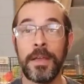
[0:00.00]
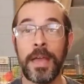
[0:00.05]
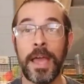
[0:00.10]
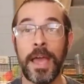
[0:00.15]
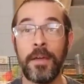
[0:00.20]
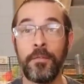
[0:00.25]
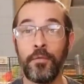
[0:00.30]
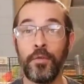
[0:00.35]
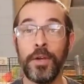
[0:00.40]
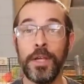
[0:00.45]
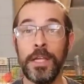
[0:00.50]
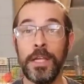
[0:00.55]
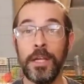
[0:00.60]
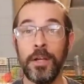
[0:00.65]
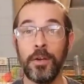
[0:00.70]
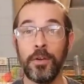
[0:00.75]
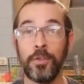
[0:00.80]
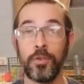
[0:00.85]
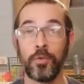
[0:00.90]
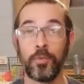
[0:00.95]
Every
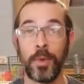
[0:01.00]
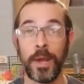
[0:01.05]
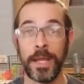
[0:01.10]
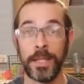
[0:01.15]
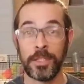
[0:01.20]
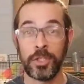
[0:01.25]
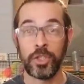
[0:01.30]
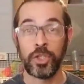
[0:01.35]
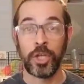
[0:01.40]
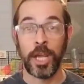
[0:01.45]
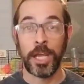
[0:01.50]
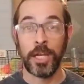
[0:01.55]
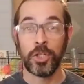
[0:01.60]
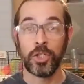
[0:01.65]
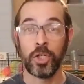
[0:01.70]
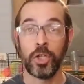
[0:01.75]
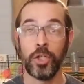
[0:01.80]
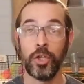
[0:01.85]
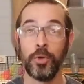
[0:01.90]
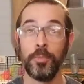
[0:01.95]
year the rates
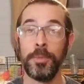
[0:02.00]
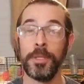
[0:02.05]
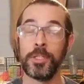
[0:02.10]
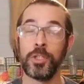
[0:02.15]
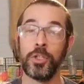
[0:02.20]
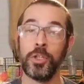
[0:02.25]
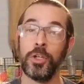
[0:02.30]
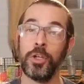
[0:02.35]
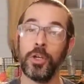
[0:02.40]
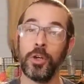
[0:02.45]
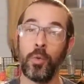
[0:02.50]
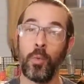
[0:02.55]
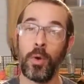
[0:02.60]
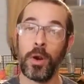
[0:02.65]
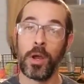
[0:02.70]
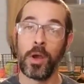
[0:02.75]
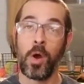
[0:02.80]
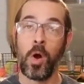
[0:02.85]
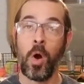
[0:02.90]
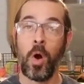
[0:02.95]
change a little bit, so you're going to
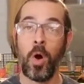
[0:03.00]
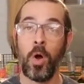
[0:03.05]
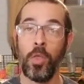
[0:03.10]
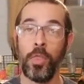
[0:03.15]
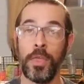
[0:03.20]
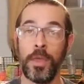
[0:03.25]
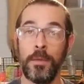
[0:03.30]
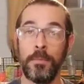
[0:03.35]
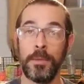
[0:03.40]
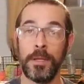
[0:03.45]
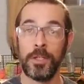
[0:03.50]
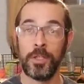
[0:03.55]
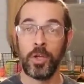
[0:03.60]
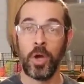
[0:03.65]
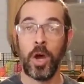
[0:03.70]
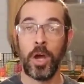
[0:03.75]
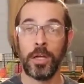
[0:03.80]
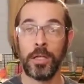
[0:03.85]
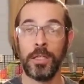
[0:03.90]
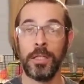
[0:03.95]
want to call them and
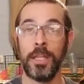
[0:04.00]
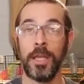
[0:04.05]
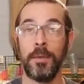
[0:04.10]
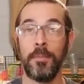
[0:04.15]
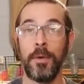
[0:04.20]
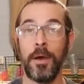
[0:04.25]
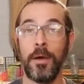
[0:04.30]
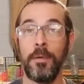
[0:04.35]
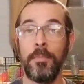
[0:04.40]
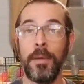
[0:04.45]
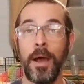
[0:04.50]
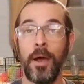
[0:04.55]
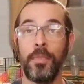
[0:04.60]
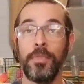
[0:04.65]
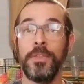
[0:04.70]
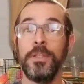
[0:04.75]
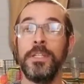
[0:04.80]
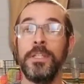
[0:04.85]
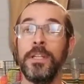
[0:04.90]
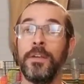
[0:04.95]
talk to them
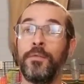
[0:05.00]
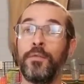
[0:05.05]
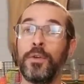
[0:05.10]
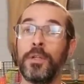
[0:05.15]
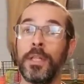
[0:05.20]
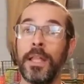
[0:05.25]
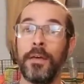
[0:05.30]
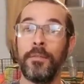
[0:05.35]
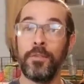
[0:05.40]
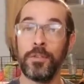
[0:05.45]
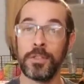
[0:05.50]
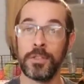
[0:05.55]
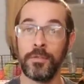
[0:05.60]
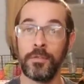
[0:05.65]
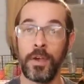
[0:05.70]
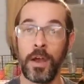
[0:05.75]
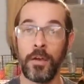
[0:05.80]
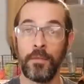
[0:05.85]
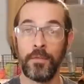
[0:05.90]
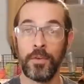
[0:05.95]
about the different levels
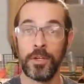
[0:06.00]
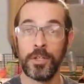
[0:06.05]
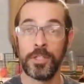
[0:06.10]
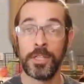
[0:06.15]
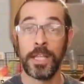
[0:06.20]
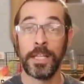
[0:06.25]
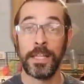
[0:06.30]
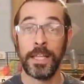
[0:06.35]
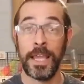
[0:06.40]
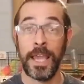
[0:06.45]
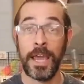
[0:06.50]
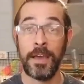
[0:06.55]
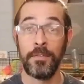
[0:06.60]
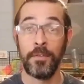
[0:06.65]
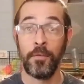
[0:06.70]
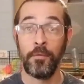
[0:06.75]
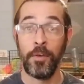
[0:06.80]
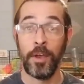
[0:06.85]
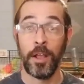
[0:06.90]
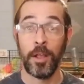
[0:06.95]
of coverage that they have
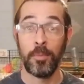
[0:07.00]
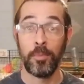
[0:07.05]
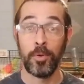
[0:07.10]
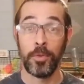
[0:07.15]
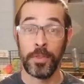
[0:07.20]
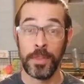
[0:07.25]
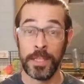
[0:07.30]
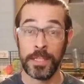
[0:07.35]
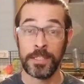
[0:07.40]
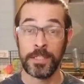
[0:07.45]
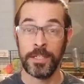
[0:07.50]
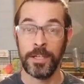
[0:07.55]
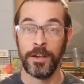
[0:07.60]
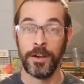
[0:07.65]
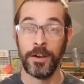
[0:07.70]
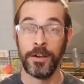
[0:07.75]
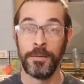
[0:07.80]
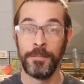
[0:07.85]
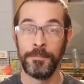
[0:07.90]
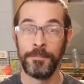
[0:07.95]
available this
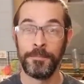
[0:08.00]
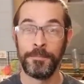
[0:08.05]
year.